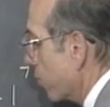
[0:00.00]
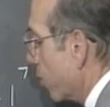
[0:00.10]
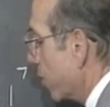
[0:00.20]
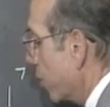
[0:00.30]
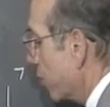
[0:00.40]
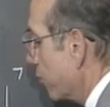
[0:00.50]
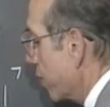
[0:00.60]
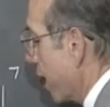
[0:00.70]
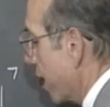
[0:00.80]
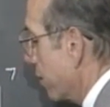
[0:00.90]

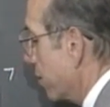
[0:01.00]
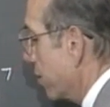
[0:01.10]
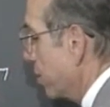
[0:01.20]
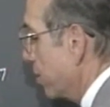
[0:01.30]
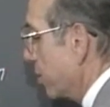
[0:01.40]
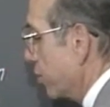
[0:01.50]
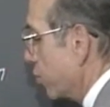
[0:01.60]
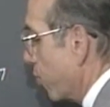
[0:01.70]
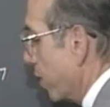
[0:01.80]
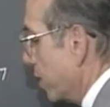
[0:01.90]

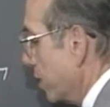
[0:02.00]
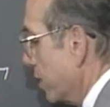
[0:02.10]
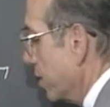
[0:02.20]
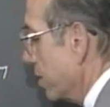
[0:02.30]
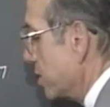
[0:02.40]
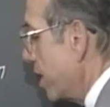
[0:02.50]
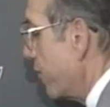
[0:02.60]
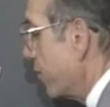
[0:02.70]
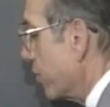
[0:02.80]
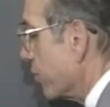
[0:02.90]

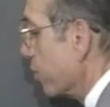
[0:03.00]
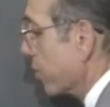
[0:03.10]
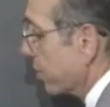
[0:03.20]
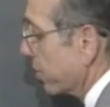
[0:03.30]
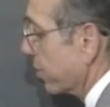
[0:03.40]
127, or